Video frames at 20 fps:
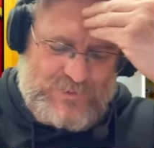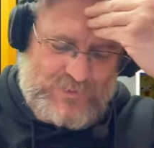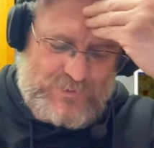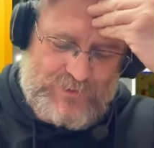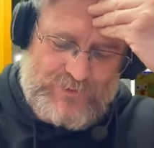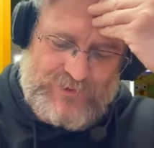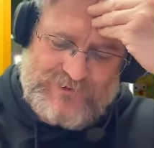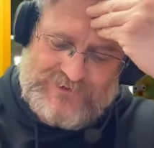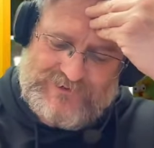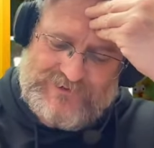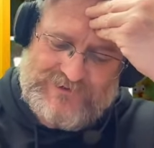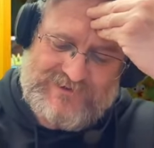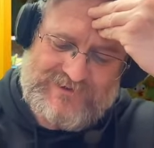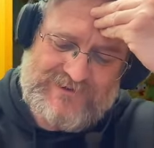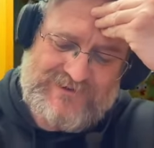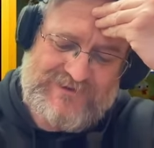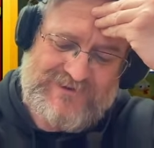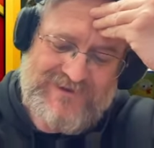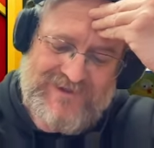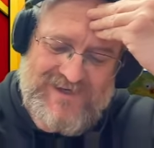
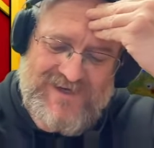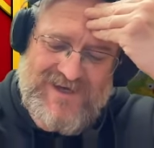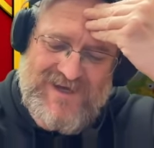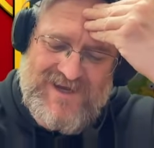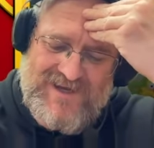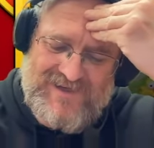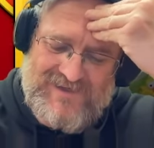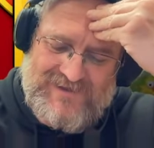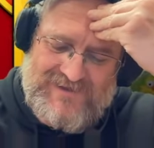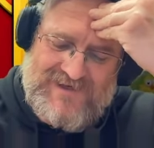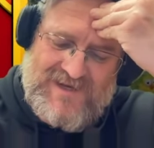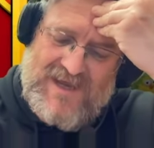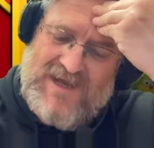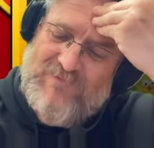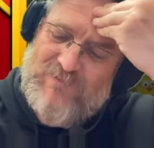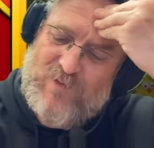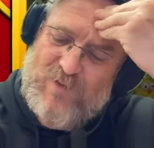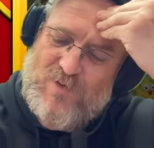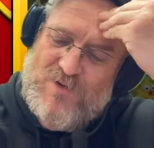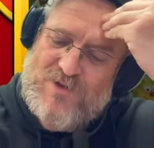gorgeous?
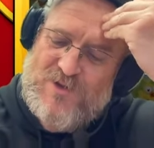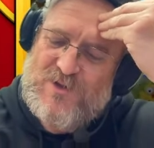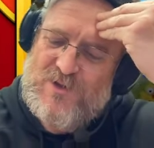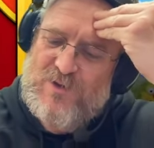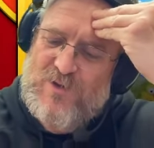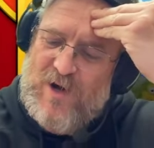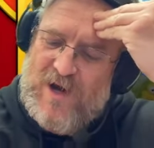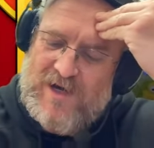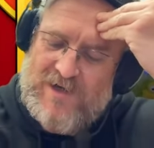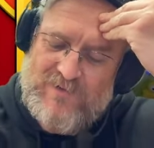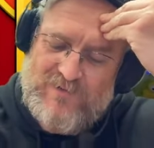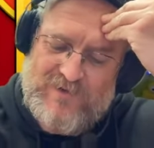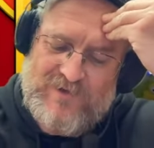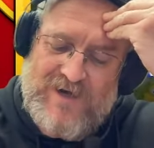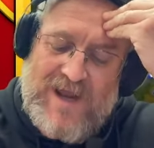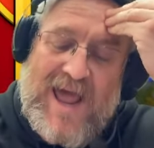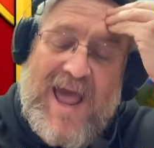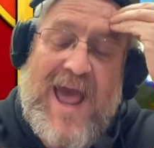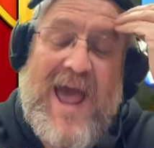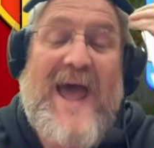Level
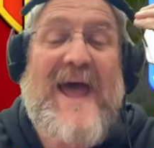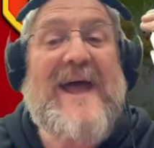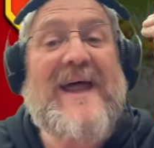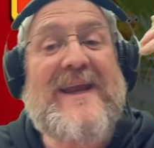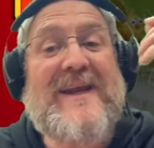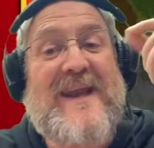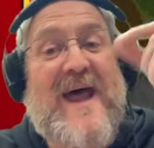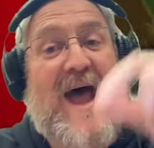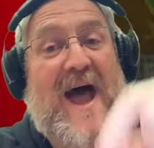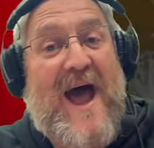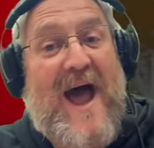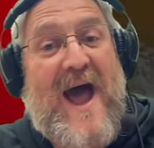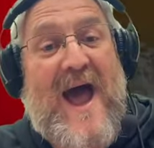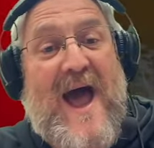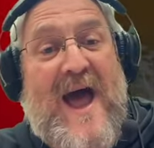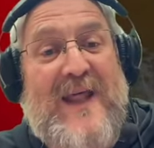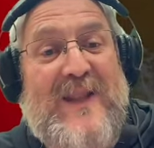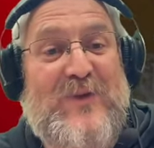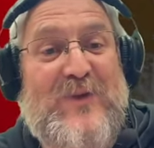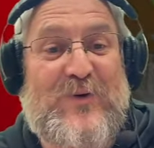200 and
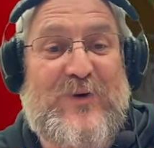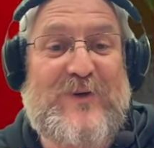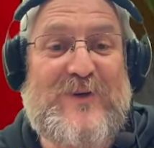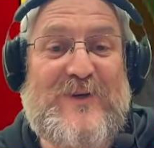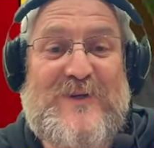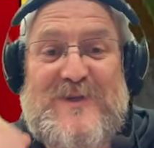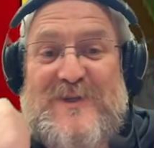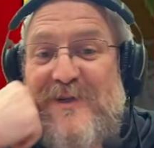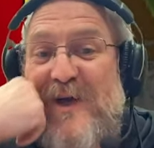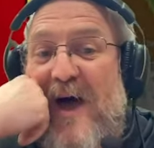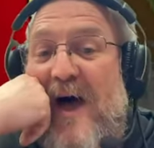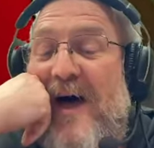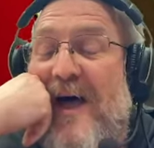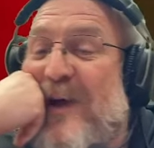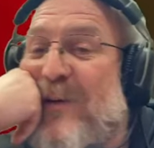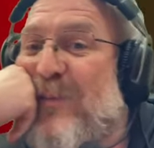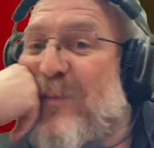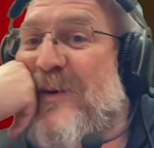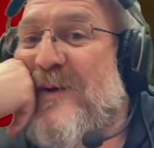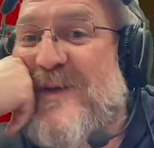100
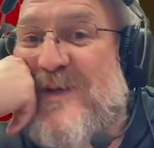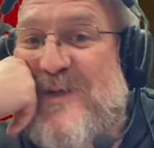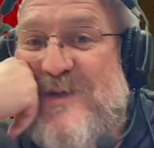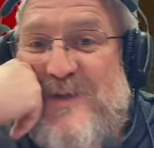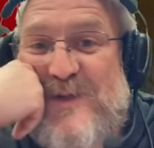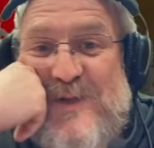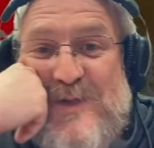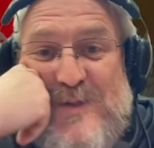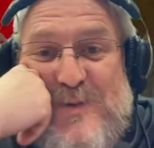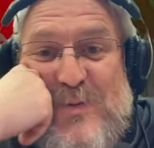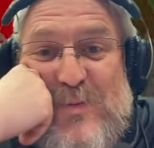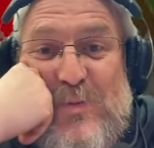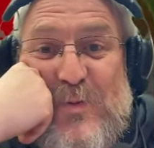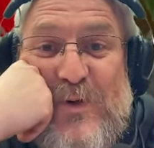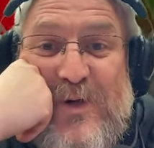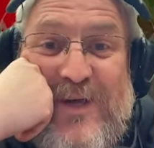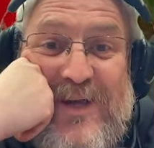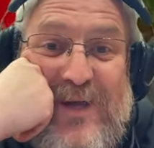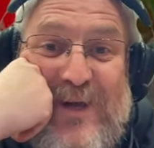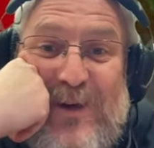diamonds as
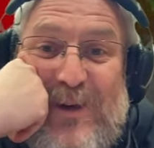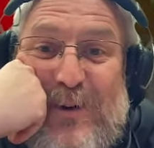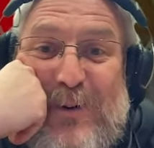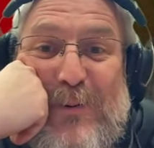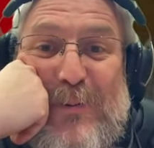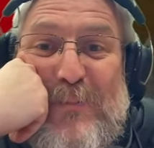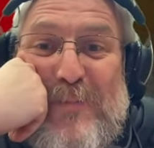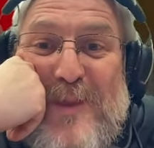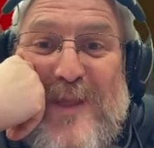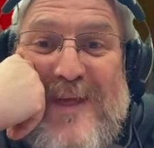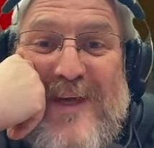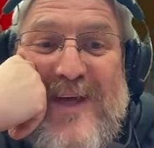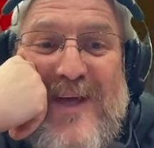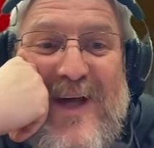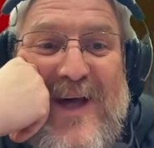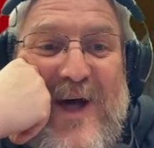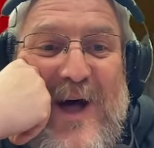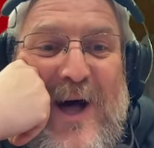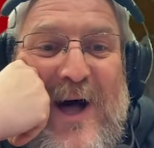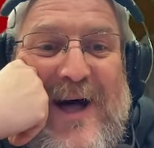well.
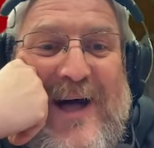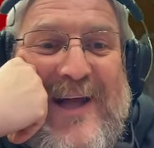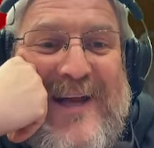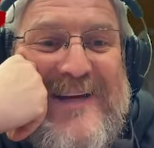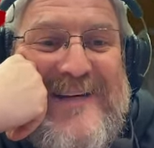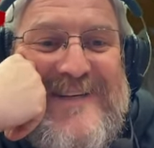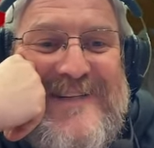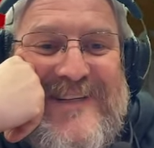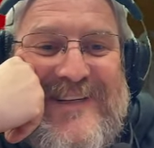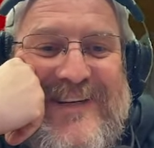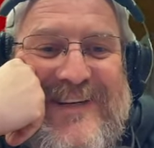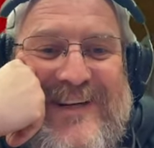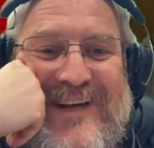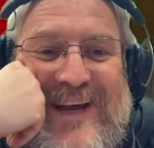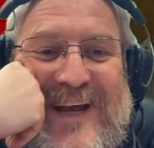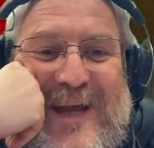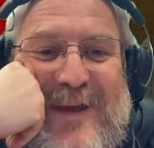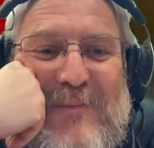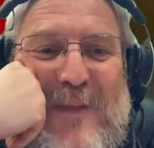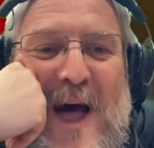I did
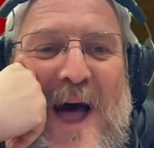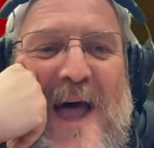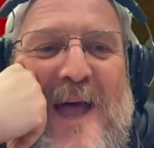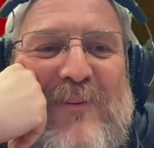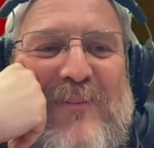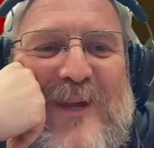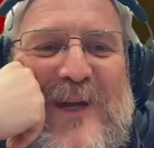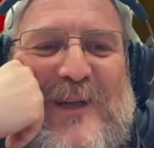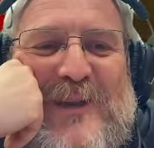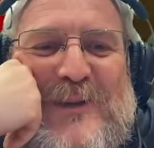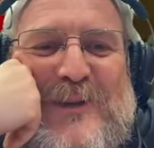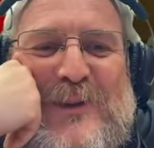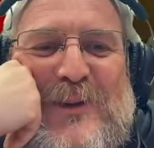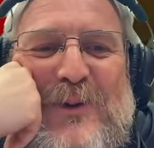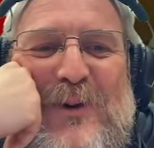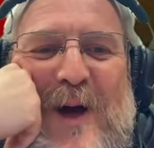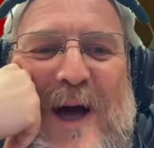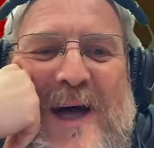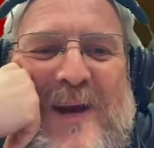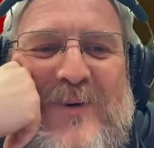it. I'm the
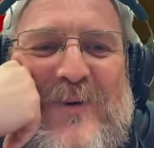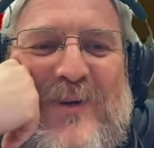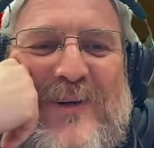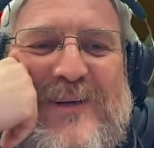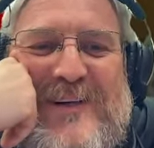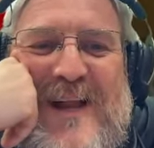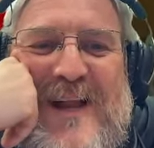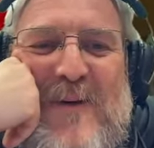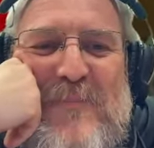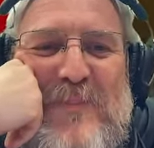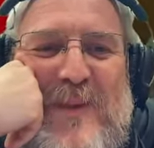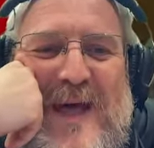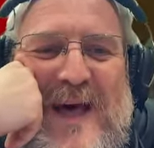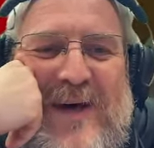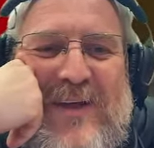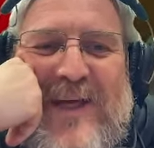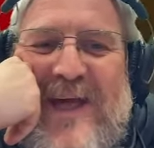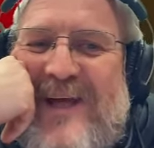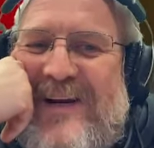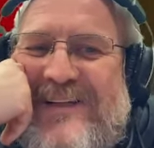200 club
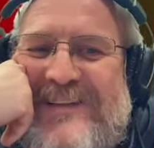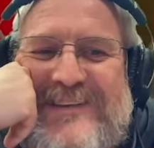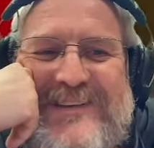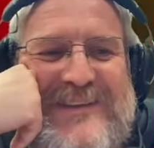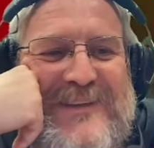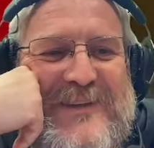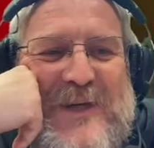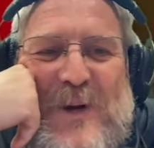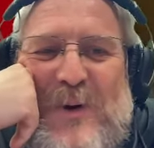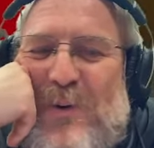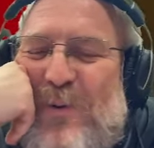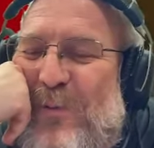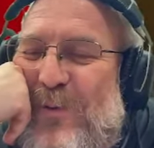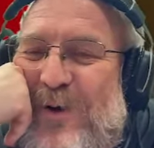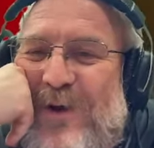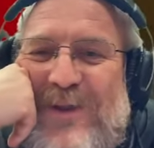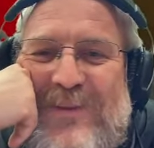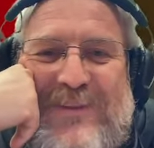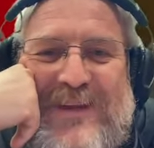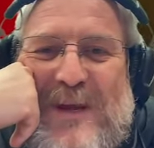now. That is so
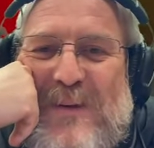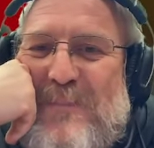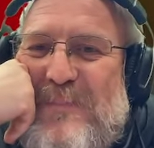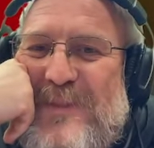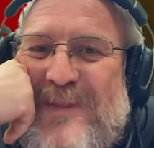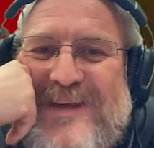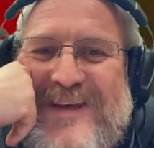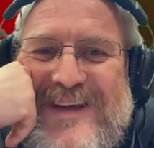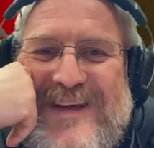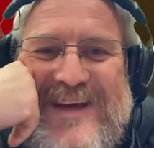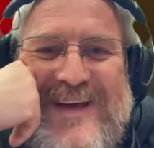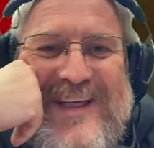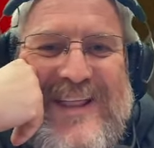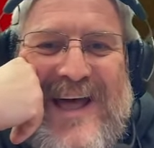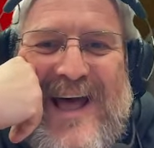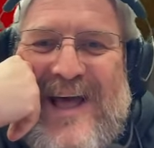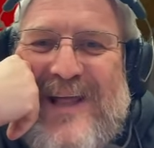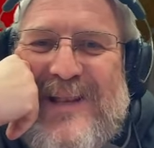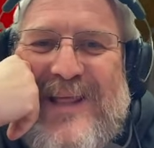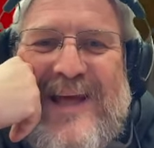worth it.
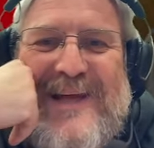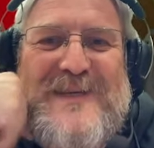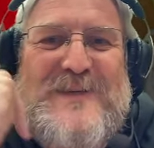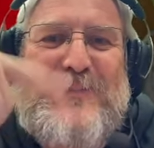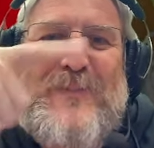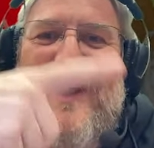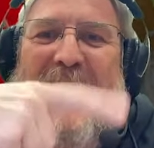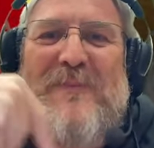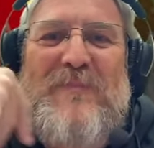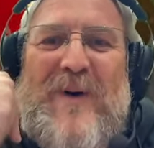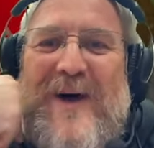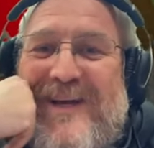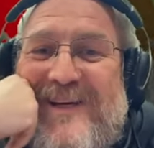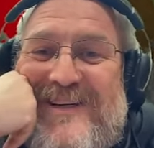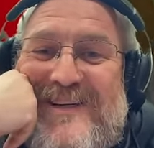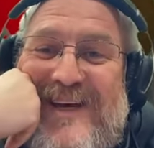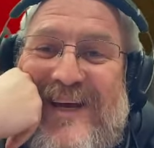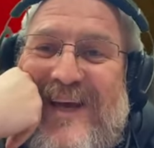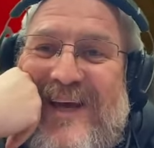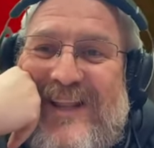That's made my
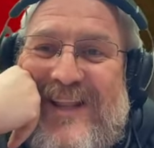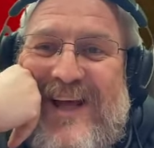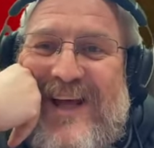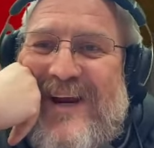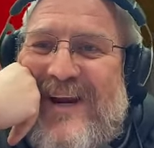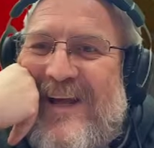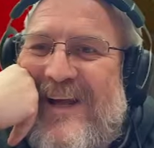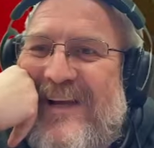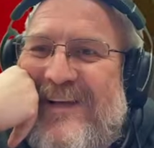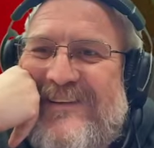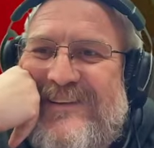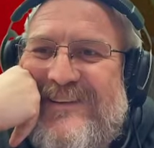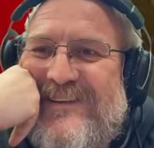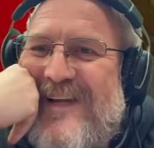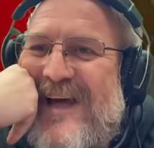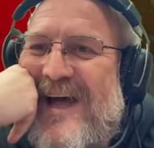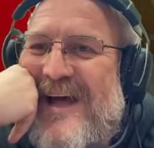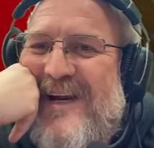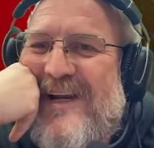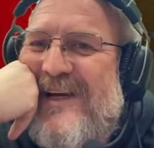day. That
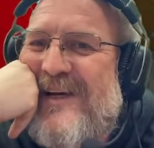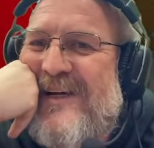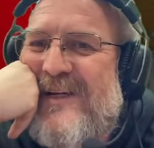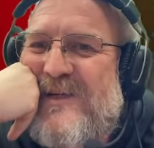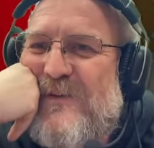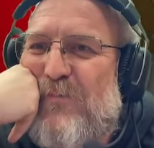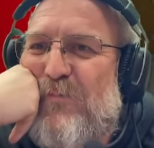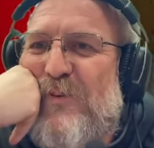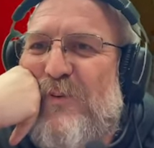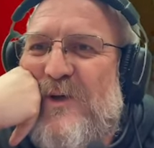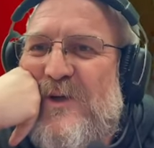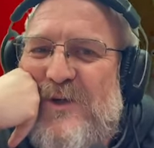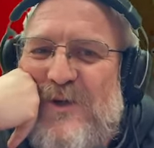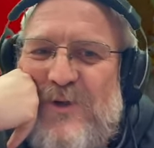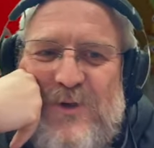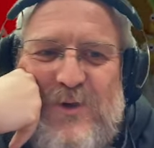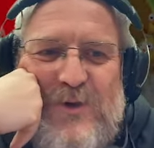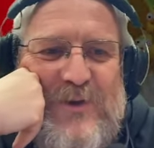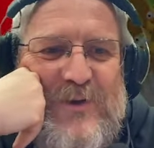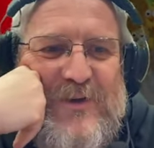is
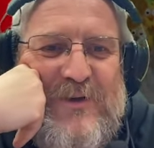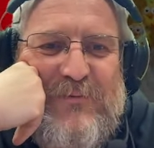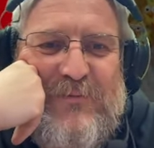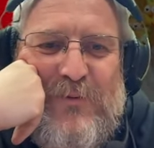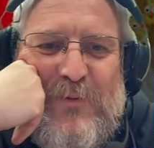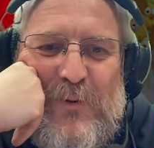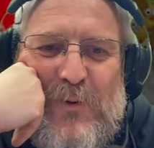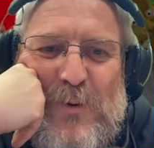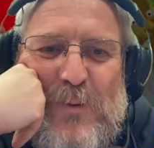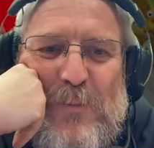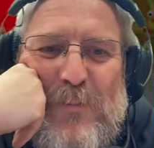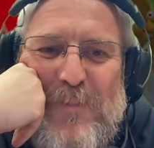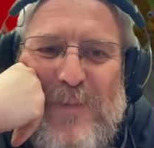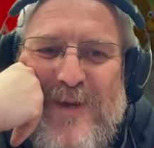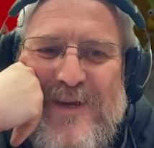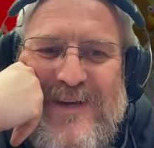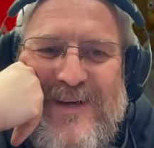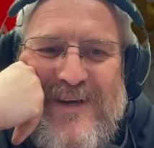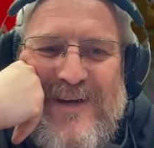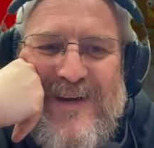beautiful.
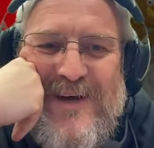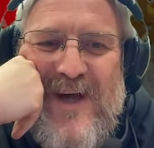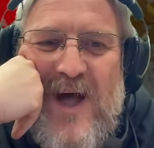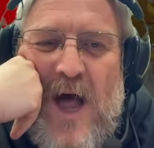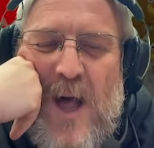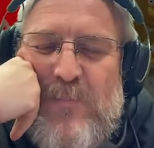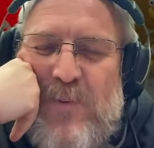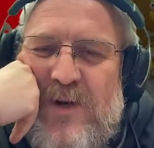I've